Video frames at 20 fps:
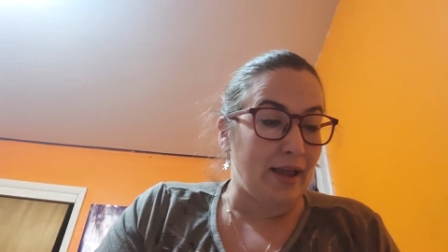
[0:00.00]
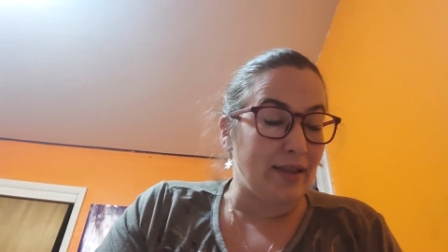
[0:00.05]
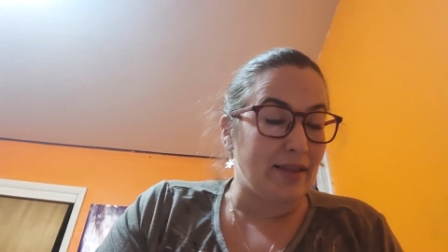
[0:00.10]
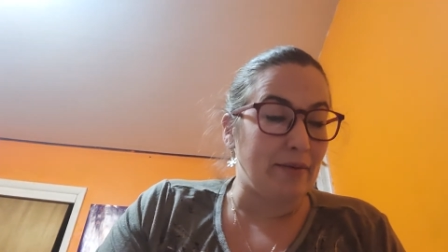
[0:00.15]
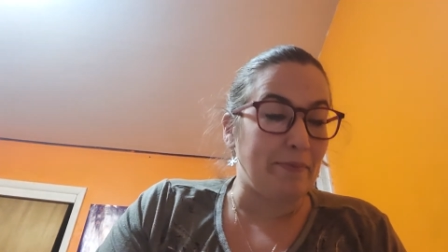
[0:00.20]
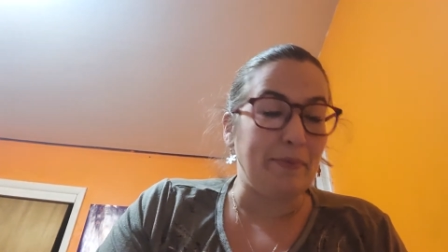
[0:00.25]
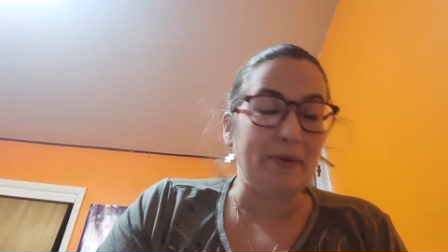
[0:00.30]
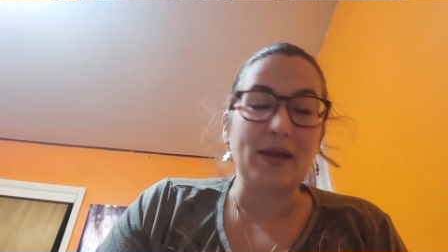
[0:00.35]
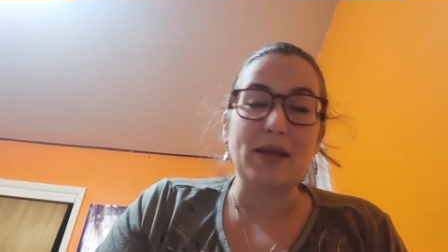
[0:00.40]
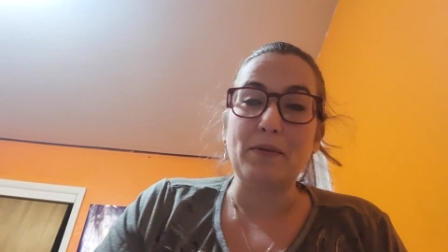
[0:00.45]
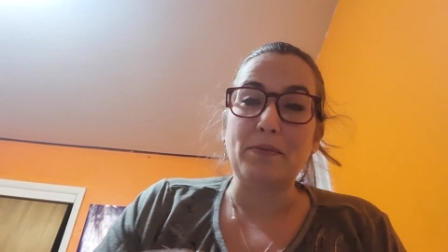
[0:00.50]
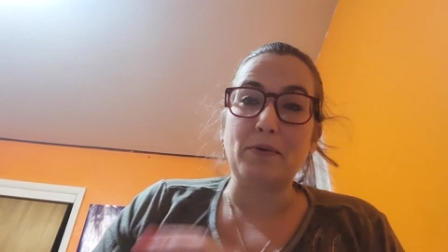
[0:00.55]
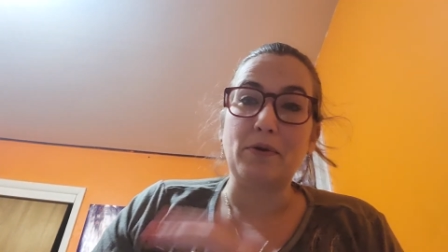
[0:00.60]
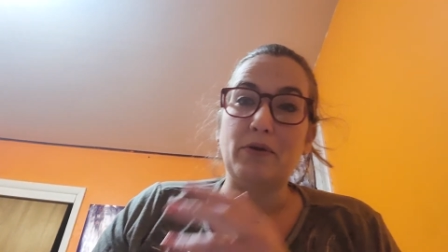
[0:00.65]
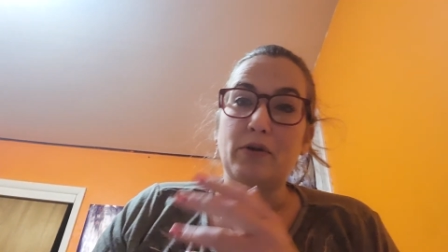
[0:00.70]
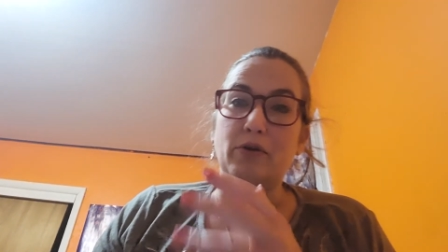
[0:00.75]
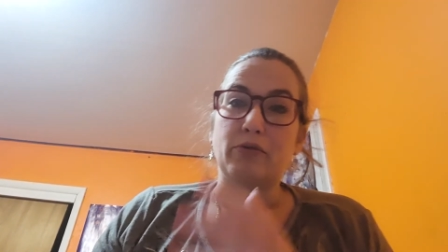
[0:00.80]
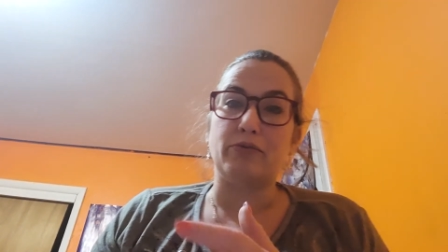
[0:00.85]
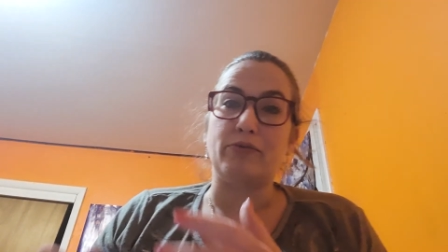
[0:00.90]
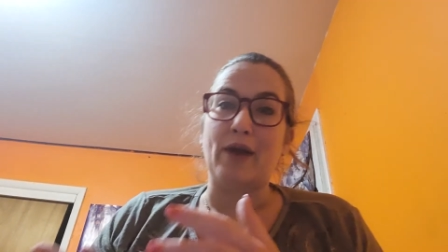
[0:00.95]
the
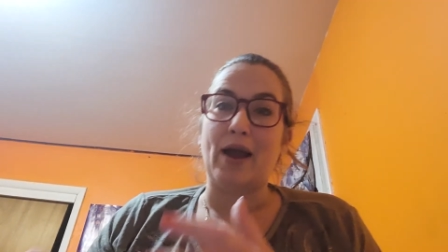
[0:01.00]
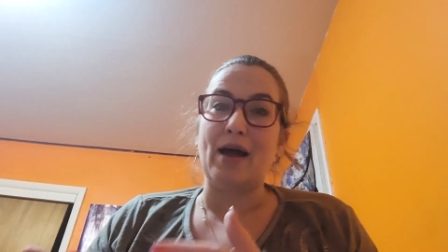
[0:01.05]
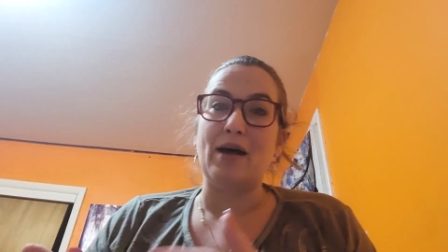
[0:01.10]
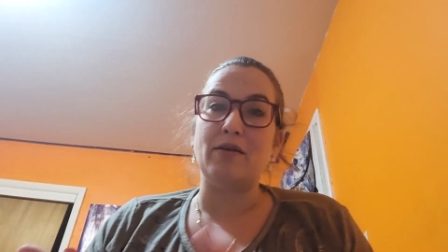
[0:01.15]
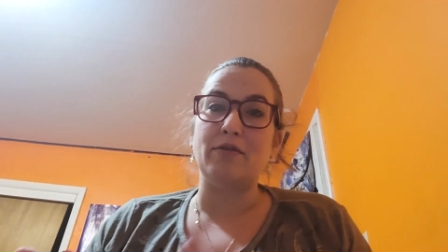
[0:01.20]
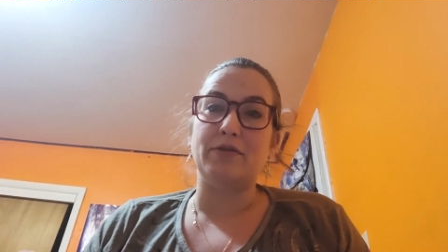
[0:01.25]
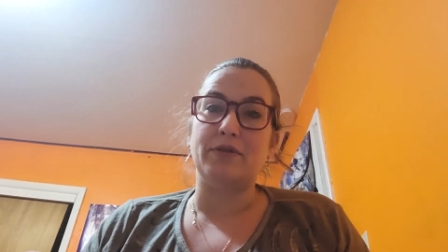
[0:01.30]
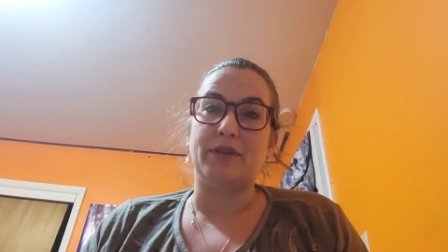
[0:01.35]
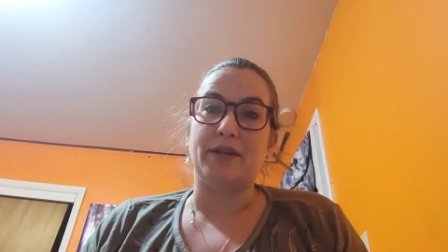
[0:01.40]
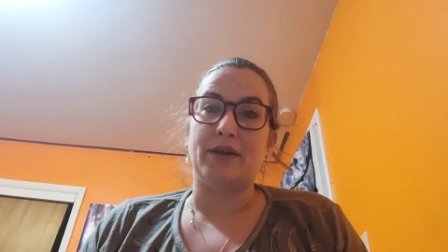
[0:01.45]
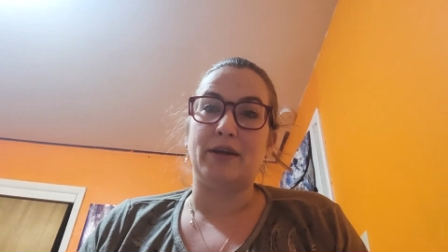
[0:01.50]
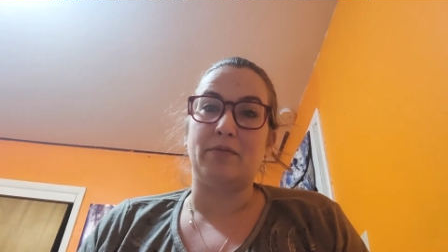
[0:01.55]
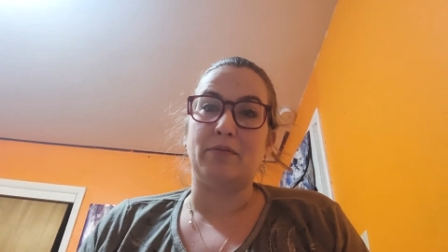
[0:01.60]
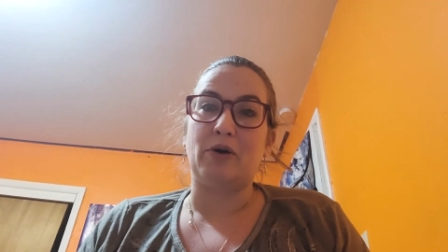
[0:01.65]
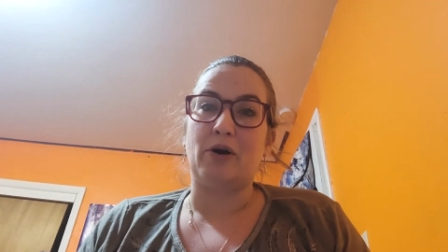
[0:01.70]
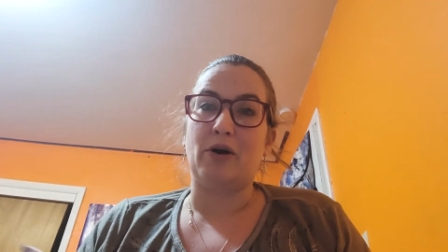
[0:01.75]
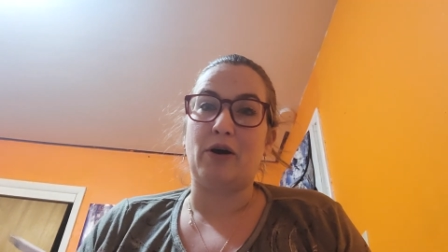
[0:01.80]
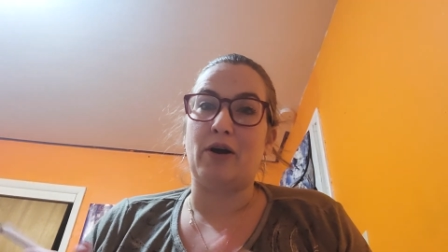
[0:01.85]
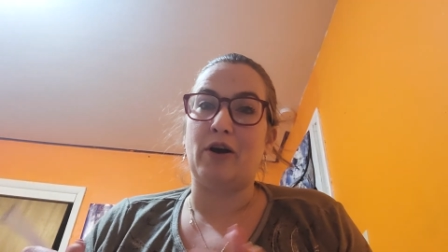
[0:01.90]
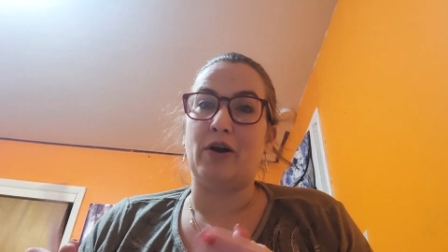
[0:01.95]
people around them
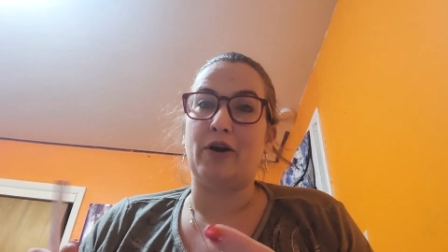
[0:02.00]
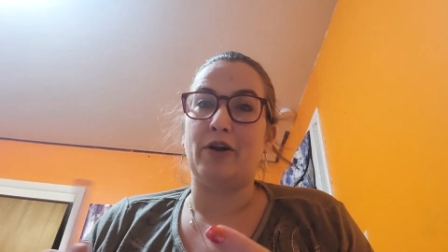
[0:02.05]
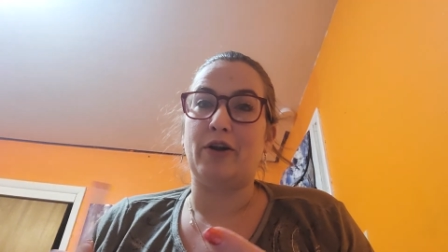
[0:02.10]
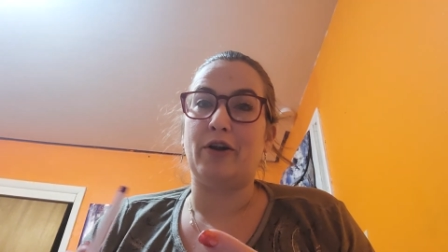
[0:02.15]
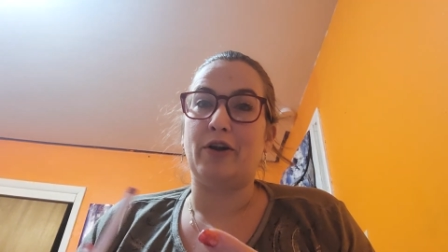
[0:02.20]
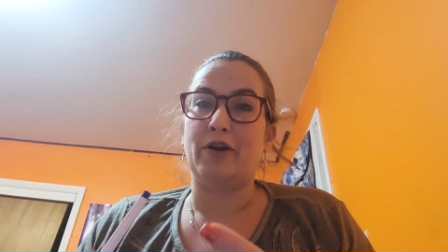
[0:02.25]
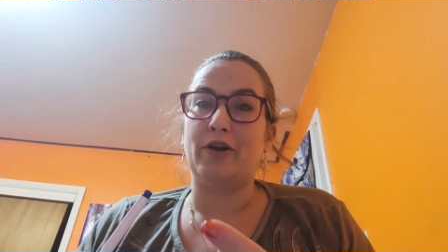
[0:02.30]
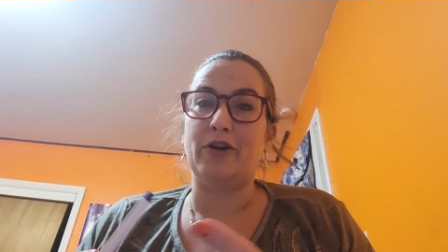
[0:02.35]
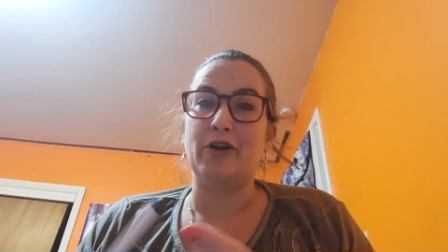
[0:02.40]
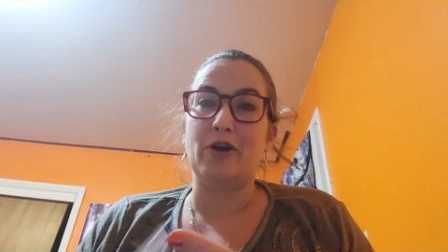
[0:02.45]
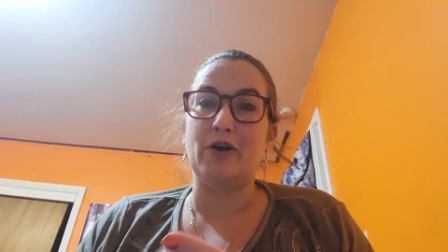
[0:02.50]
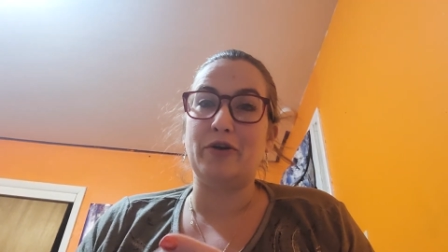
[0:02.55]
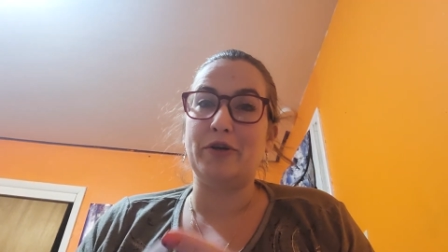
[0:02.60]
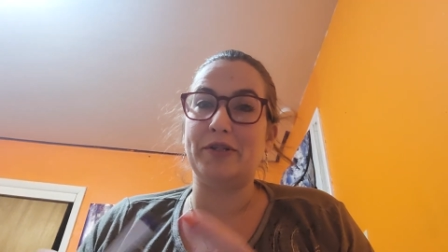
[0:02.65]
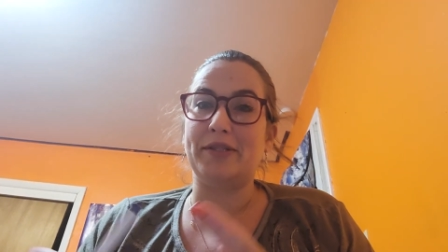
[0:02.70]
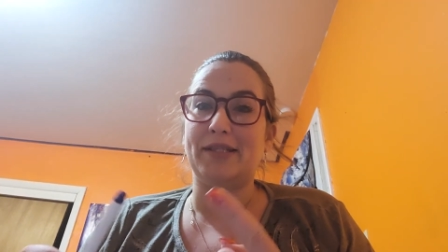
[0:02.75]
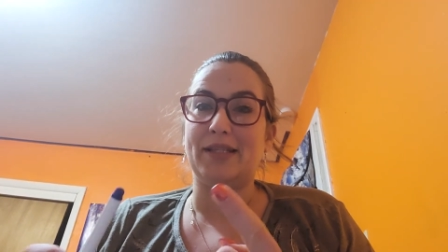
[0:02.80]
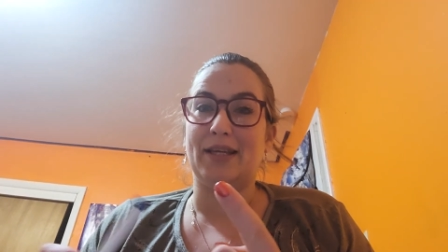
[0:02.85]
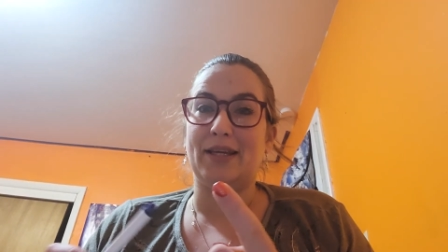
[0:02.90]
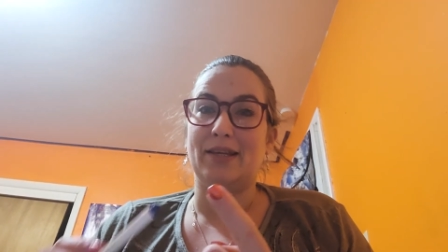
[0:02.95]
are
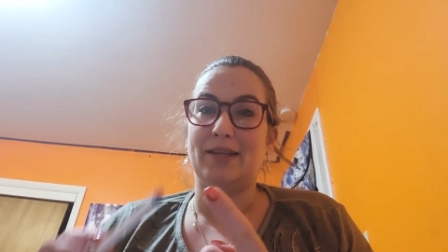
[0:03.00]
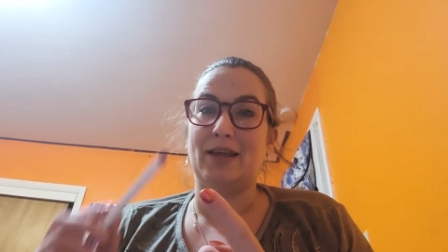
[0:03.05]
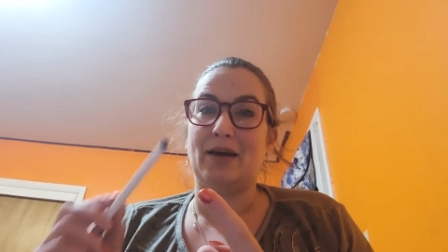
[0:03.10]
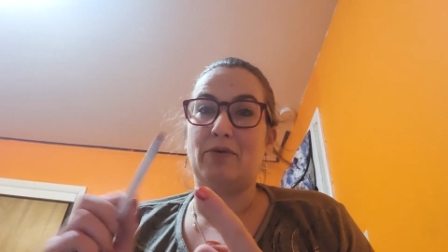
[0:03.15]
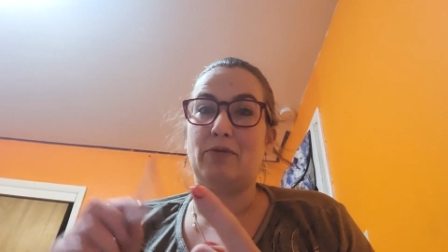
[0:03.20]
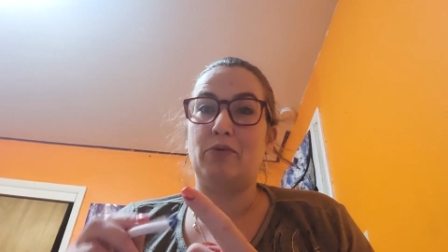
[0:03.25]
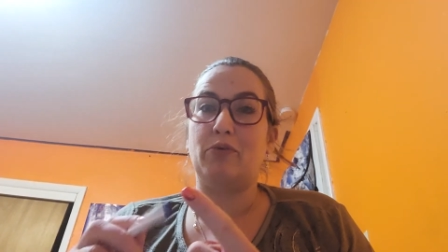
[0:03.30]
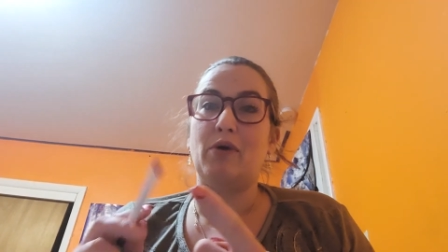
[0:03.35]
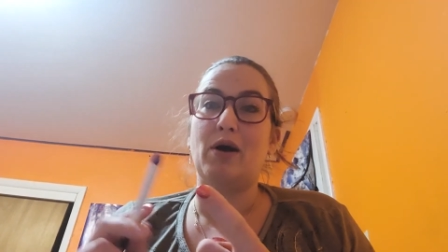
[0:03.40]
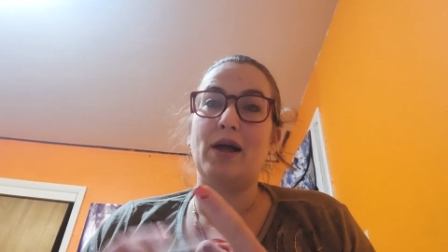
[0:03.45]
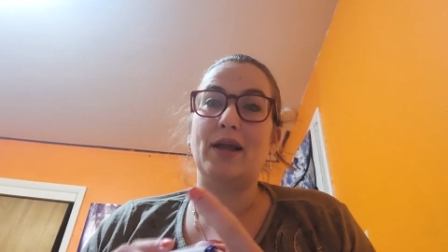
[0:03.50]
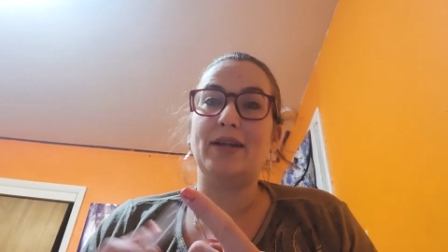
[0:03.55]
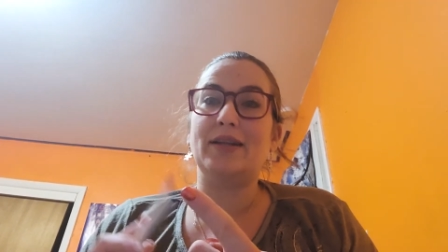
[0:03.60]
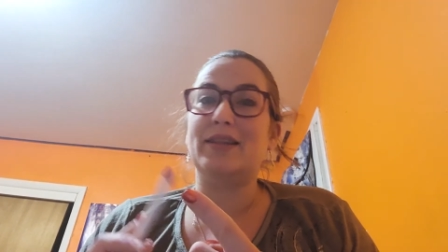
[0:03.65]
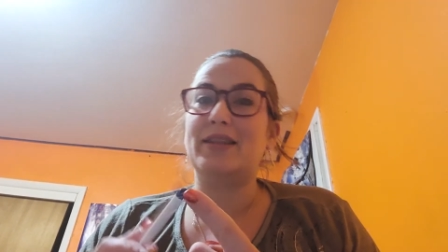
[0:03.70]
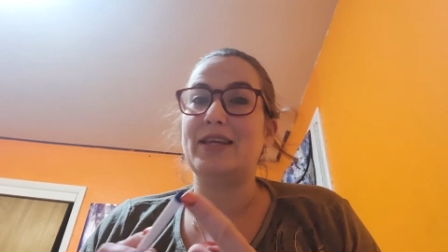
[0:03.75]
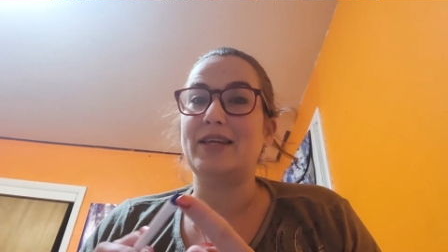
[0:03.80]
noticing that one,